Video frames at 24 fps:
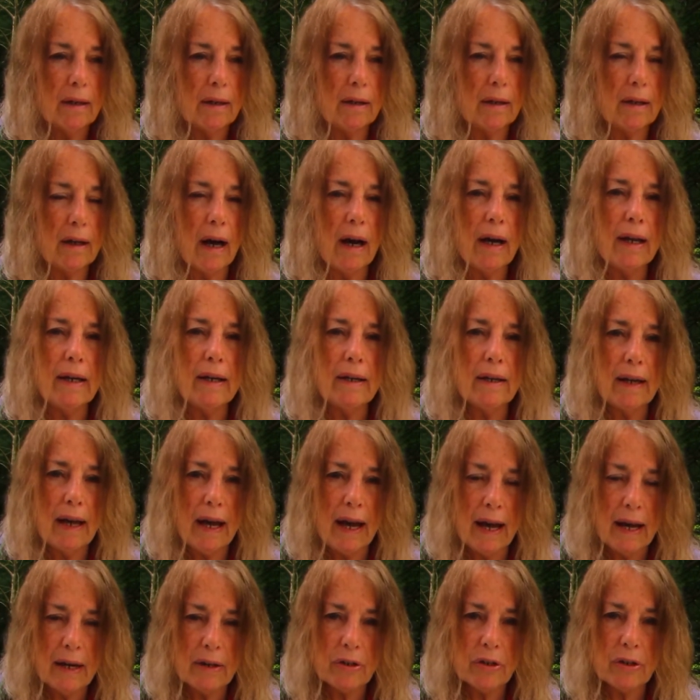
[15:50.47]
guided
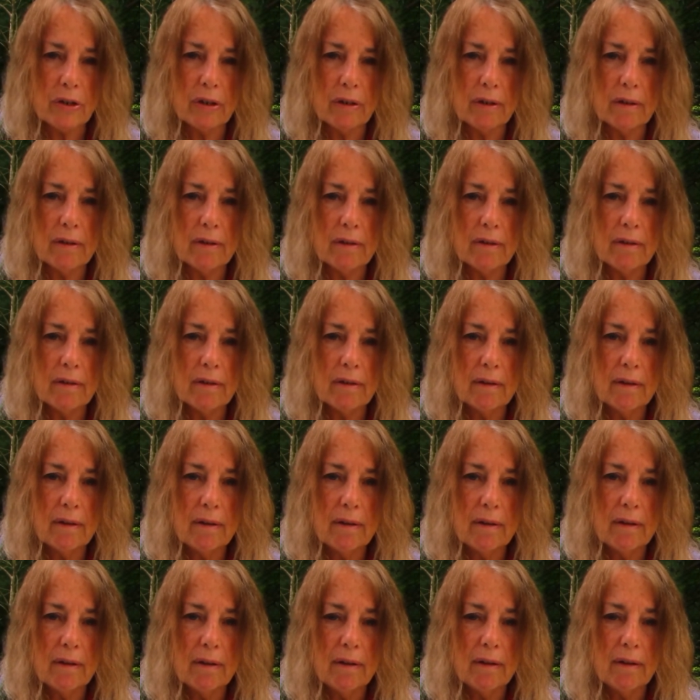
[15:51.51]
action.
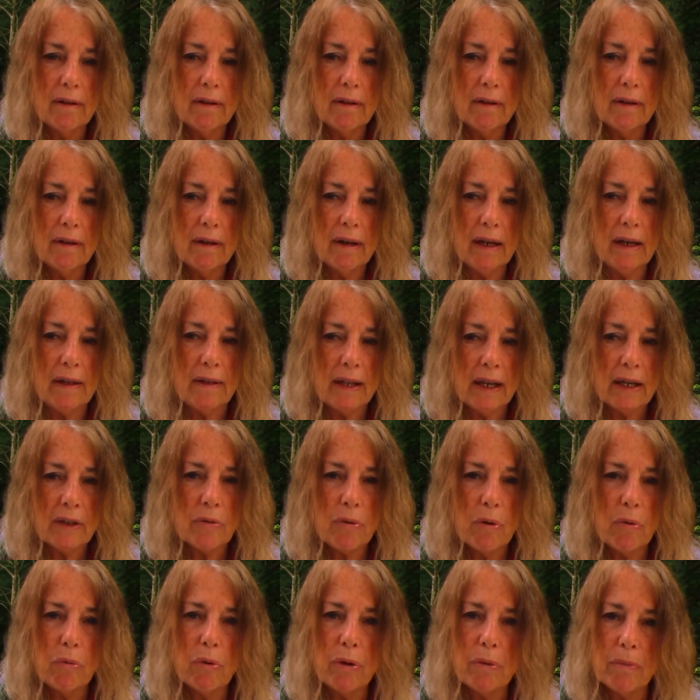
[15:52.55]
And that's
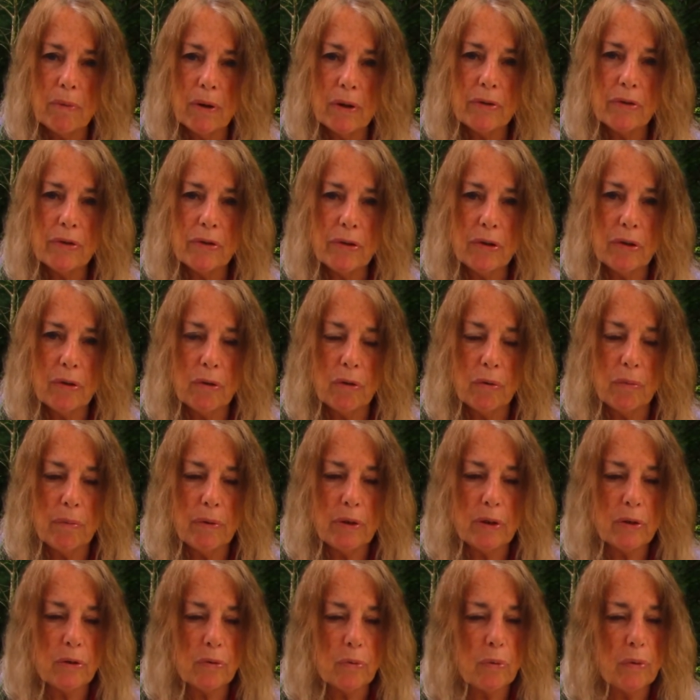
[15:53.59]
what we must do
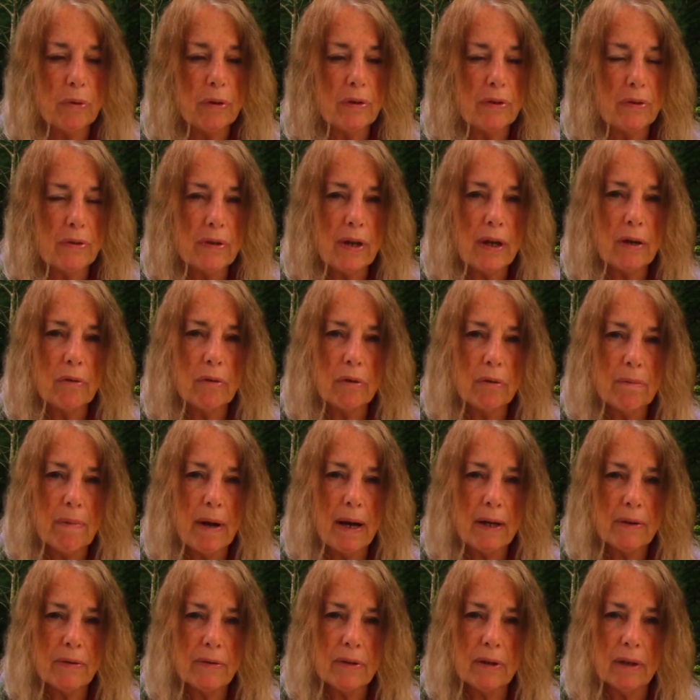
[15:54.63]
because when the sacred
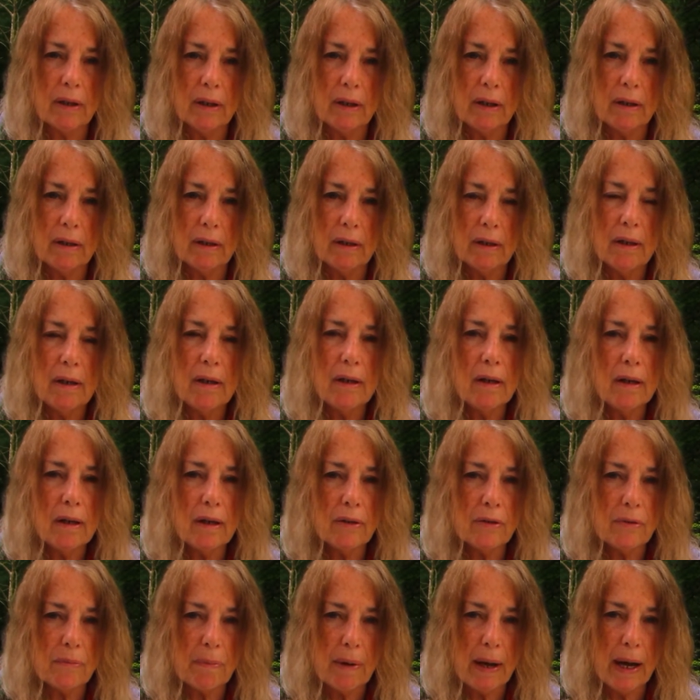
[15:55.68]
masculine
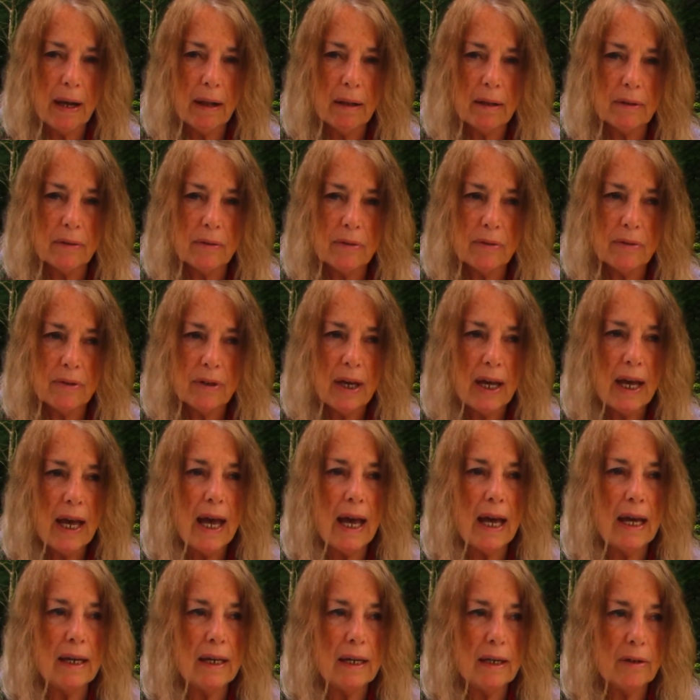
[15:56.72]
is balanced
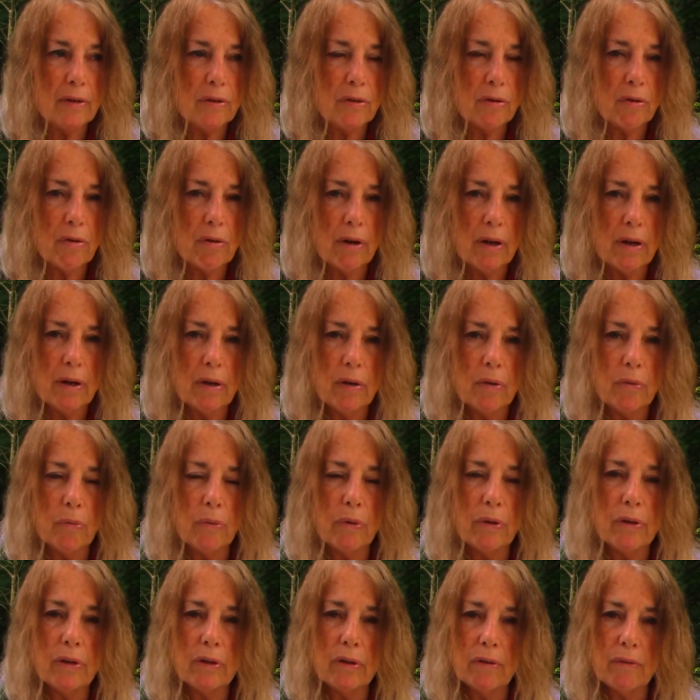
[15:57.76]
and integrated
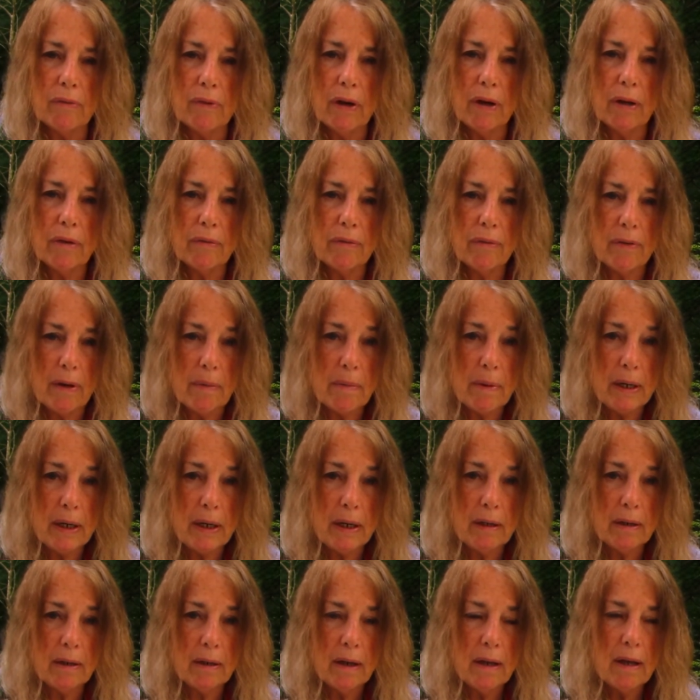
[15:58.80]
with the divine
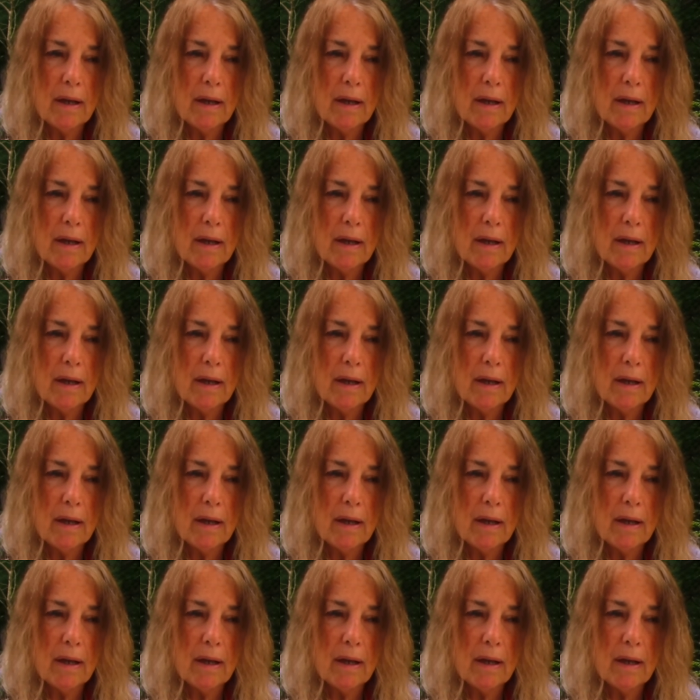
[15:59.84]
feminine,